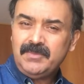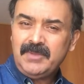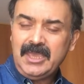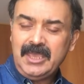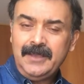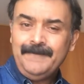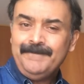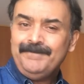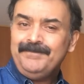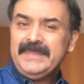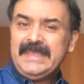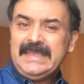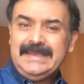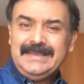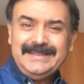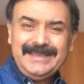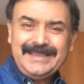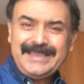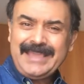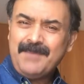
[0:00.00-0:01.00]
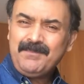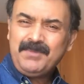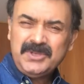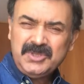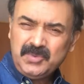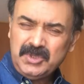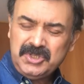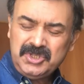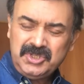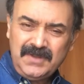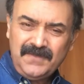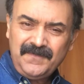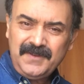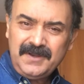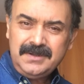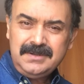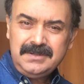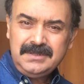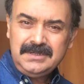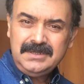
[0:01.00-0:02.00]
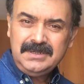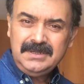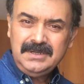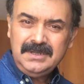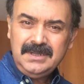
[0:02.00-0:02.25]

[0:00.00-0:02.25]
me. The campus was different.